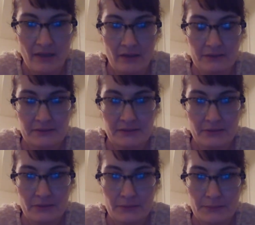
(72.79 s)

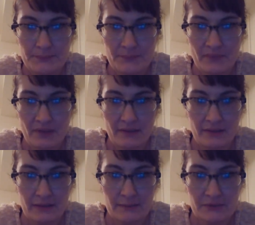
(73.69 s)
also
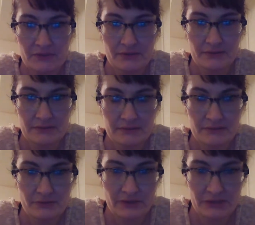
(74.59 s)
um, certain
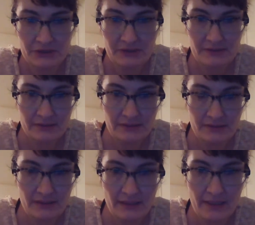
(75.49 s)

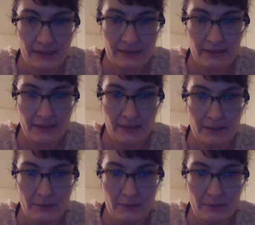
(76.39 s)
traditions like uh,